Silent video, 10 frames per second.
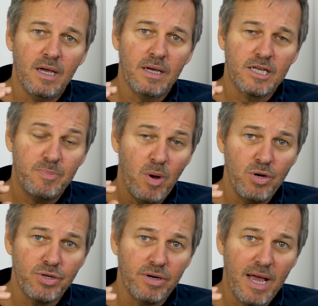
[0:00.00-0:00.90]

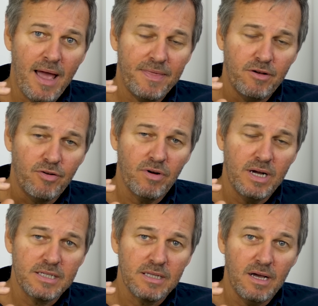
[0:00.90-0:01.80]
exposure at the
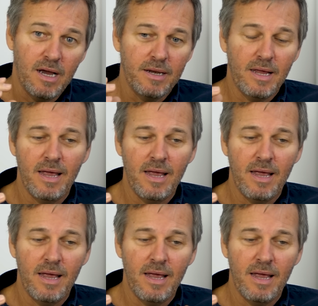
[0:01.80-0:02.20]
horizon line